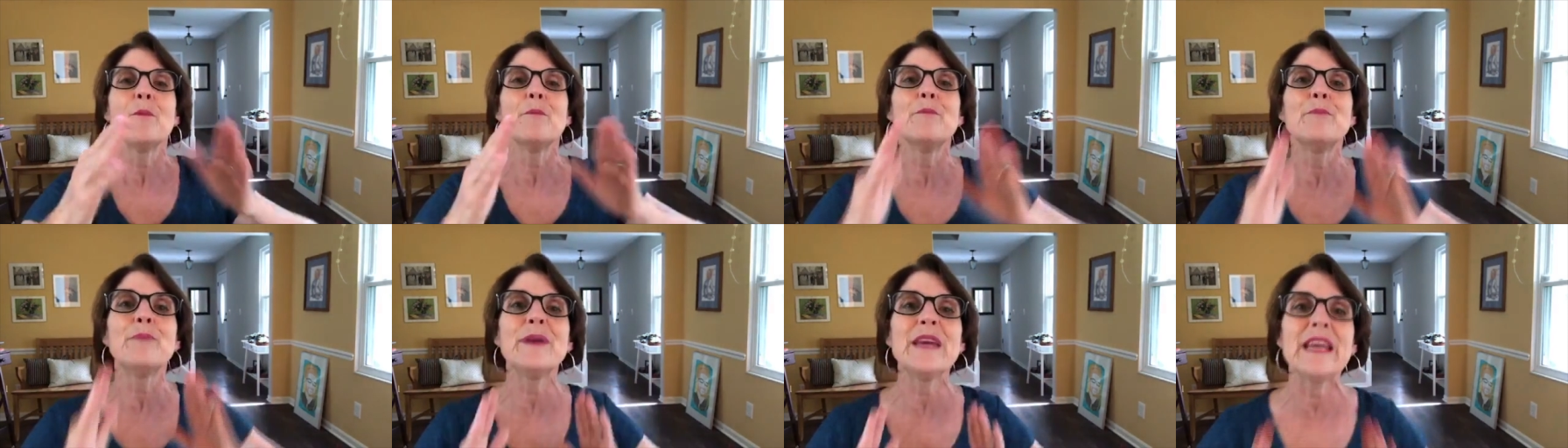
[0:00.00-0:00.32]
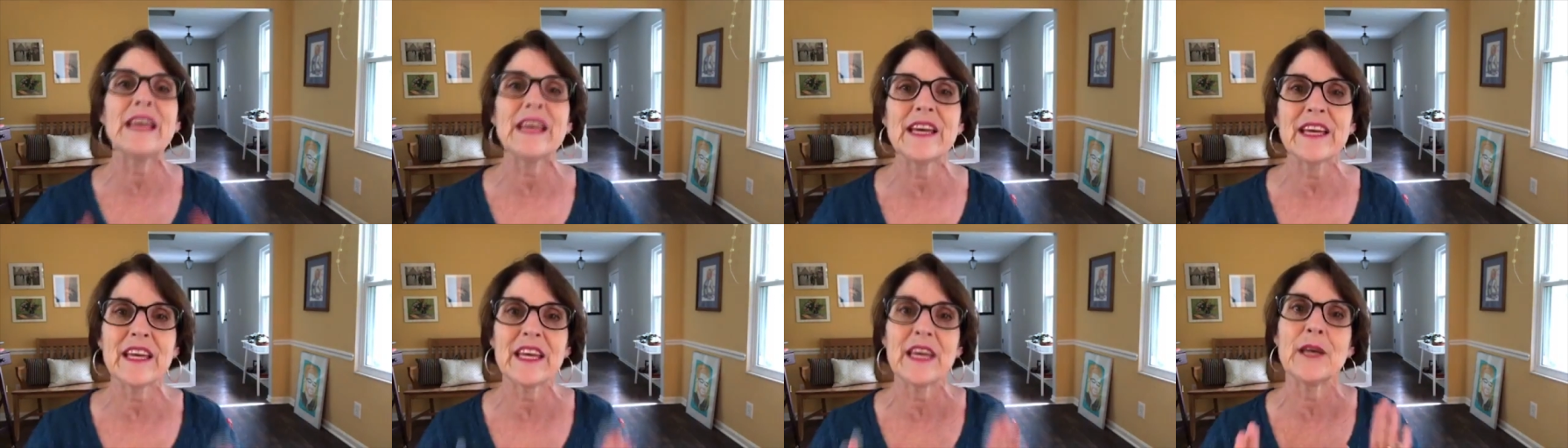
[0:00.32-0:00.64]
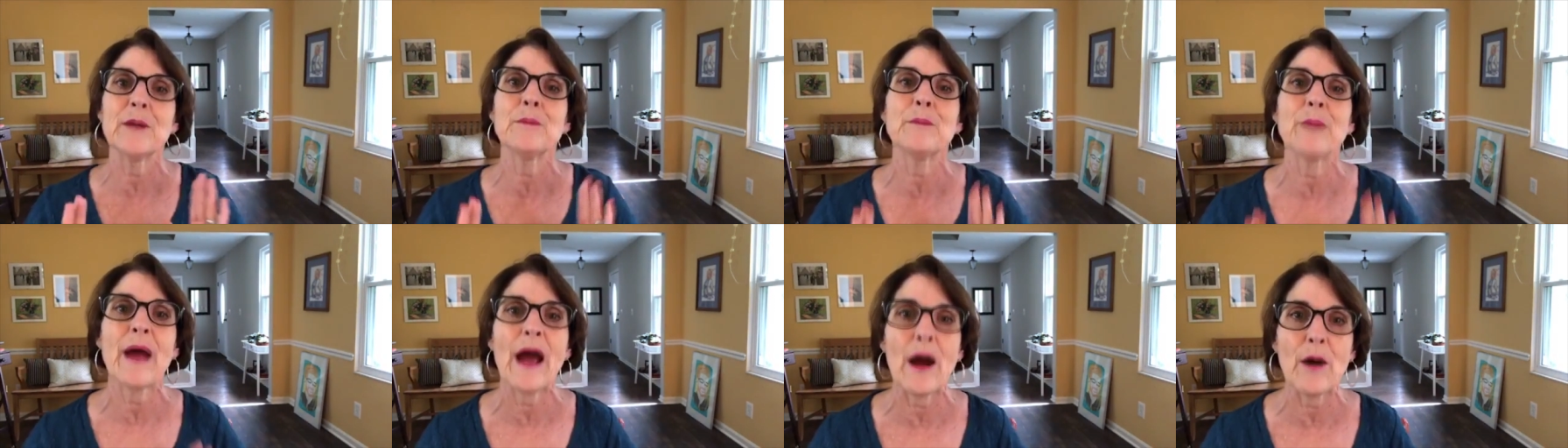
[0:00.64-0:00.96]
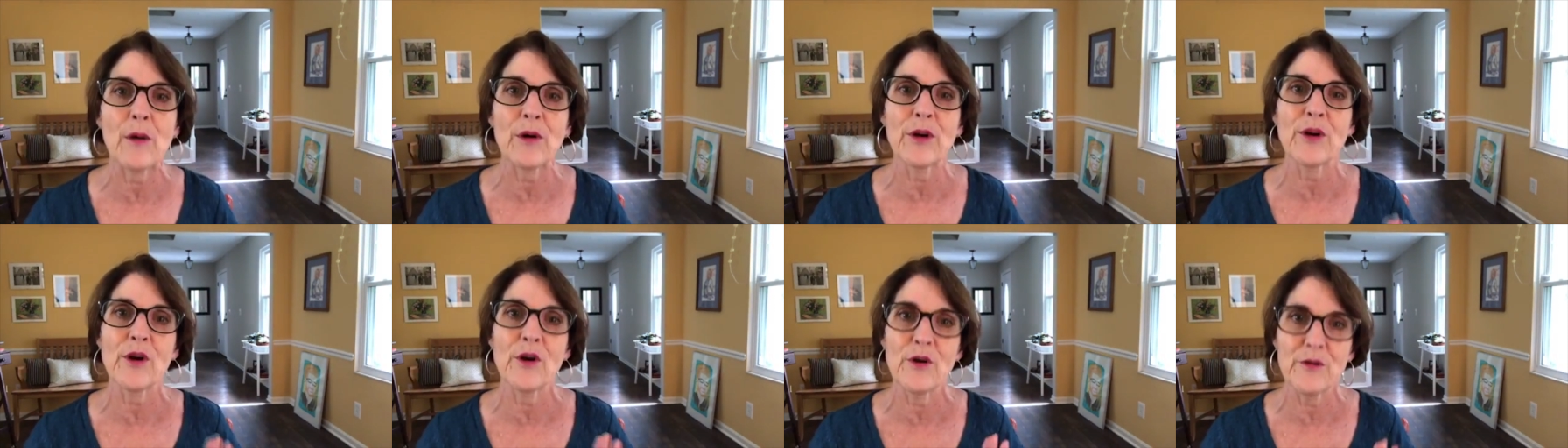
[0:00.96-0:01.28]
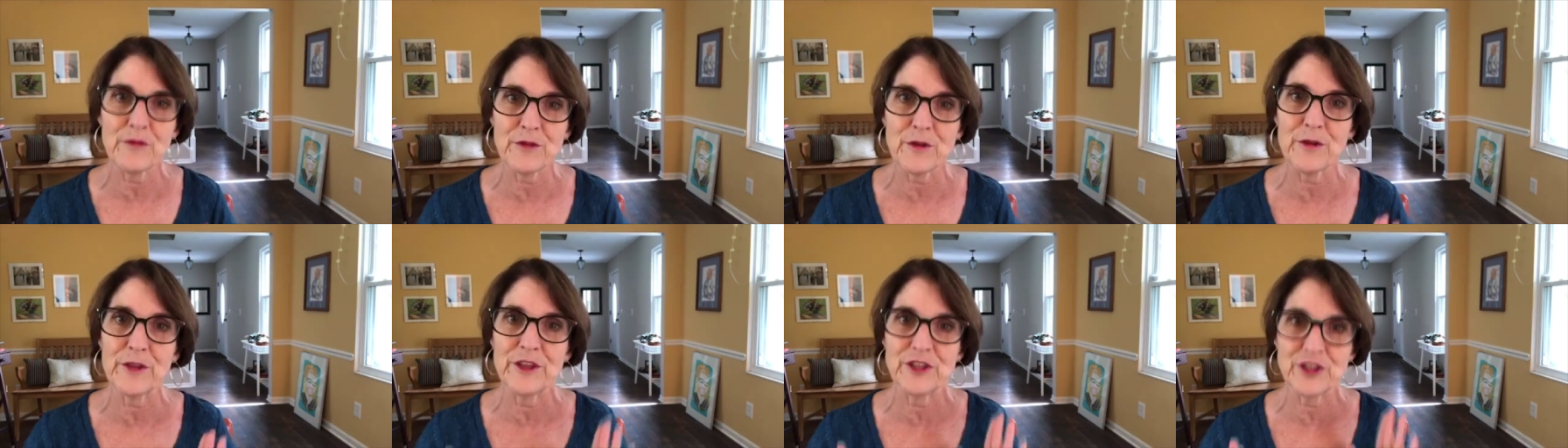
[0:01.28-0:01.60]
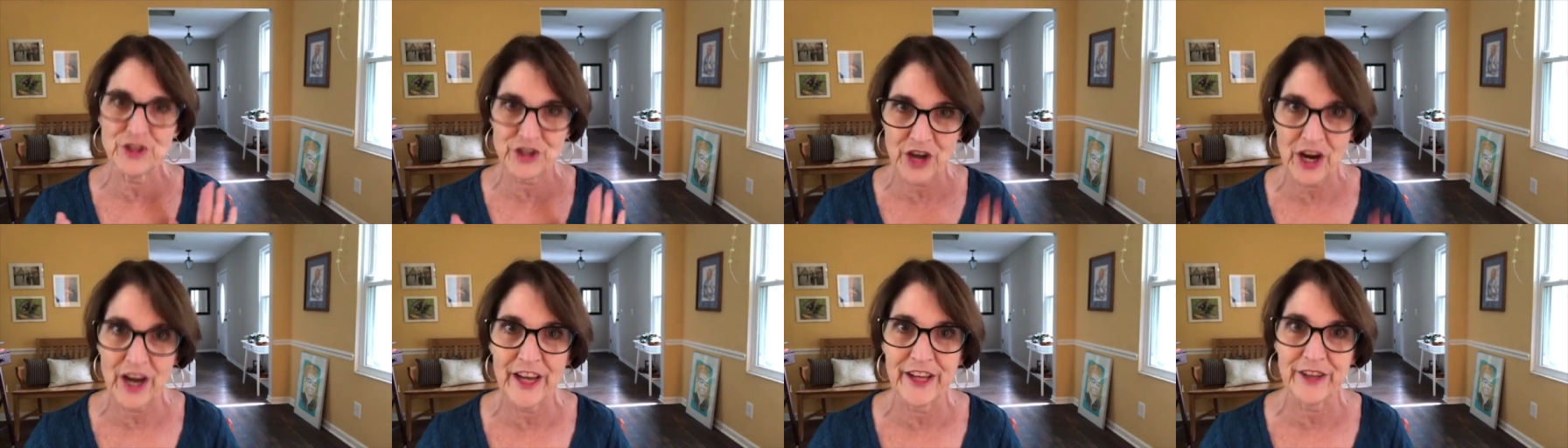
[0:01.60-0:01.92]
being in power over the
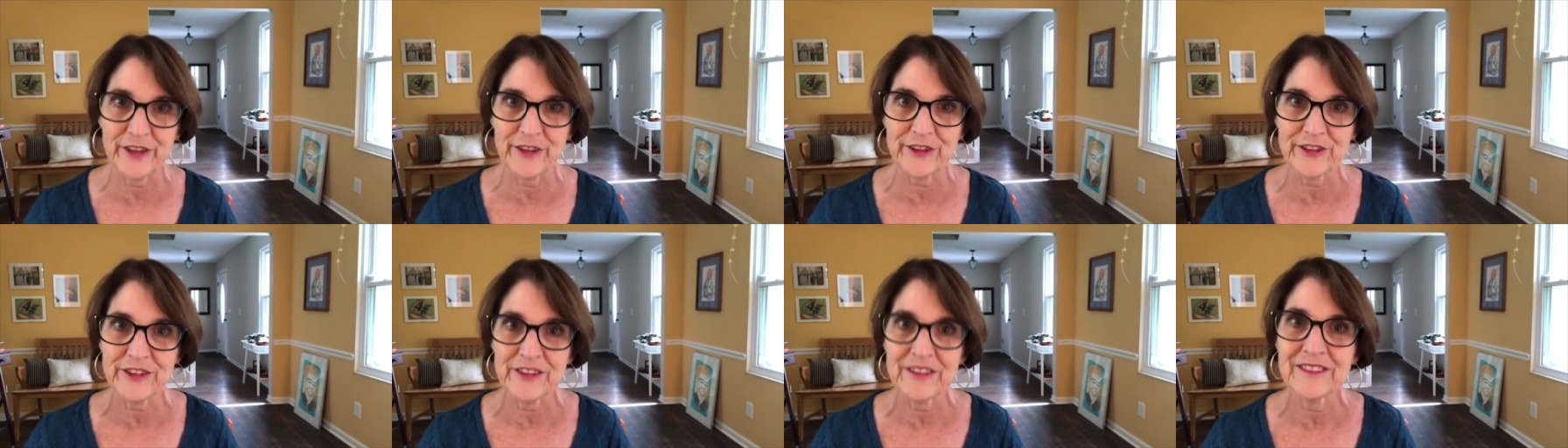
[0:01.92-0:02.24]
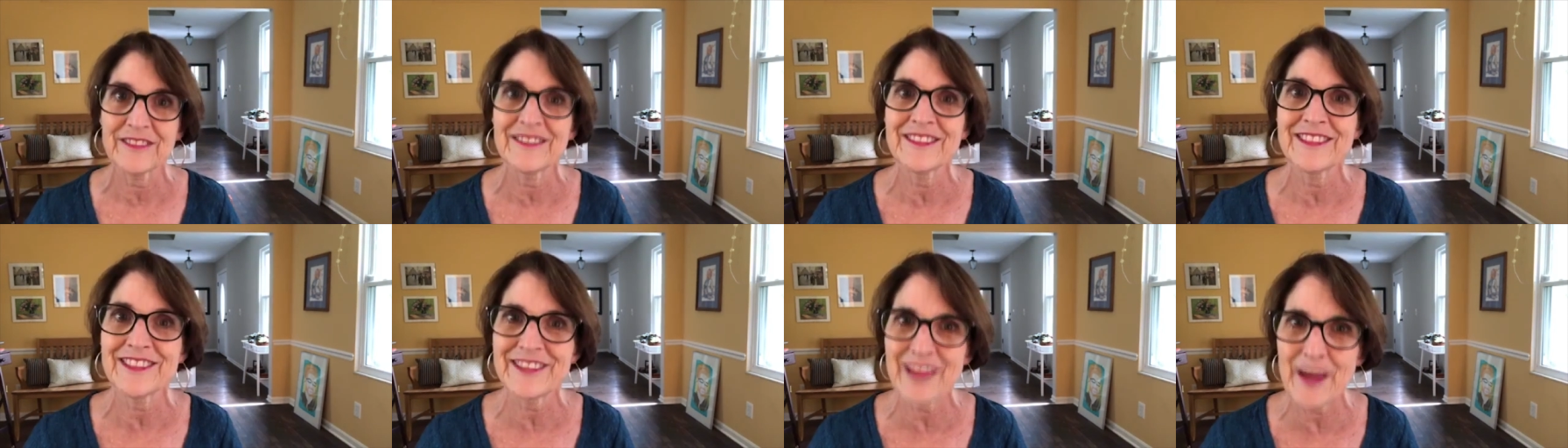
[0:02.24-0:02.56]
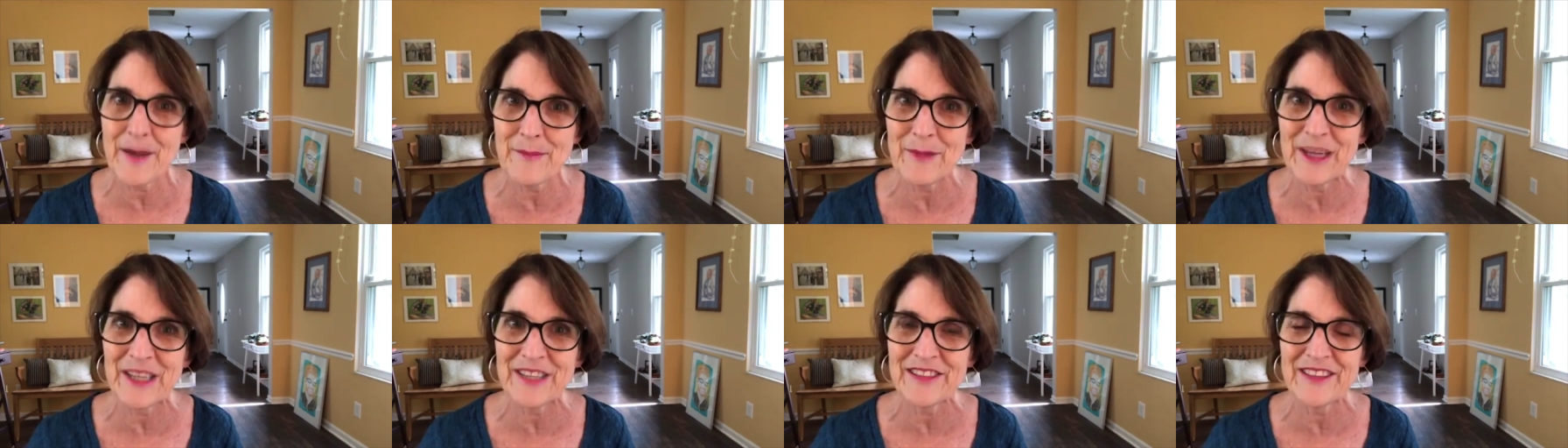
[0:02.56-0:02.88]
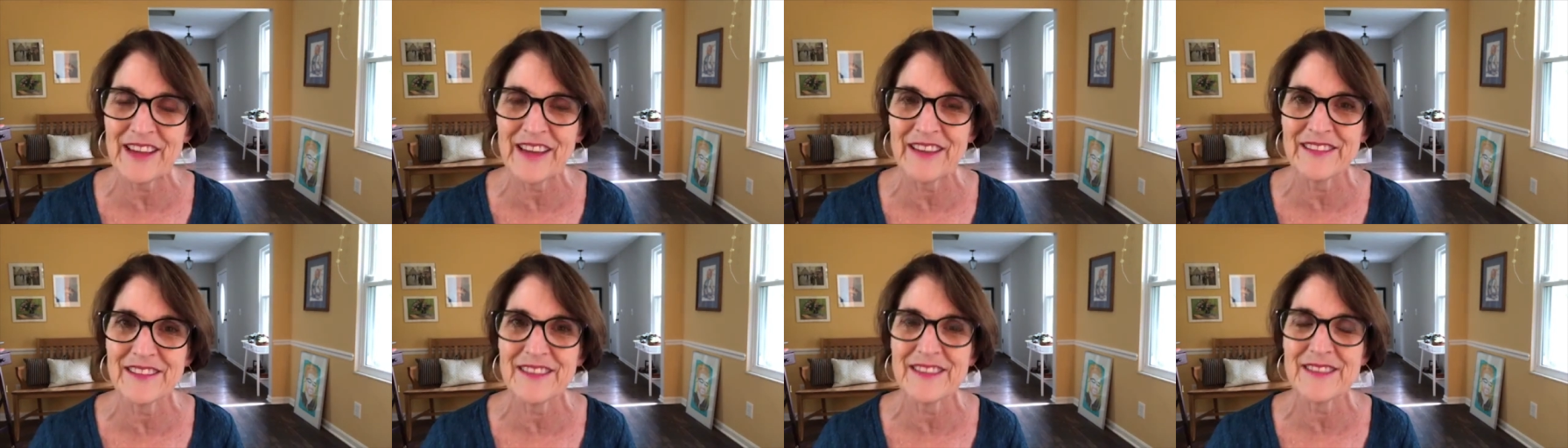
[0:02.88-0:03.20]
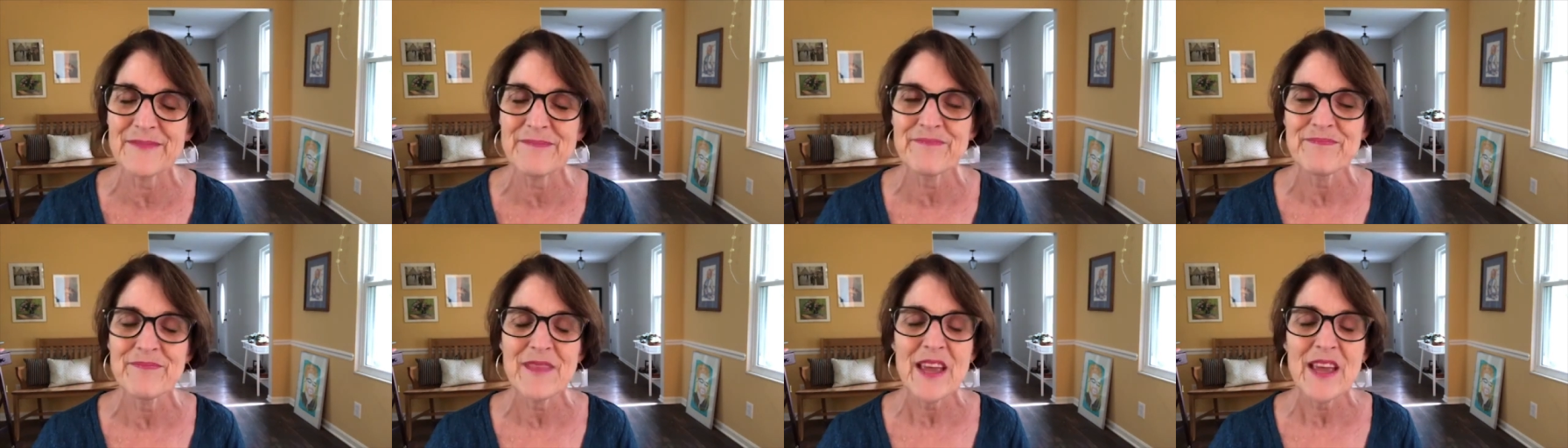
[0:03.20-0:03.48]
child. Does that make sense?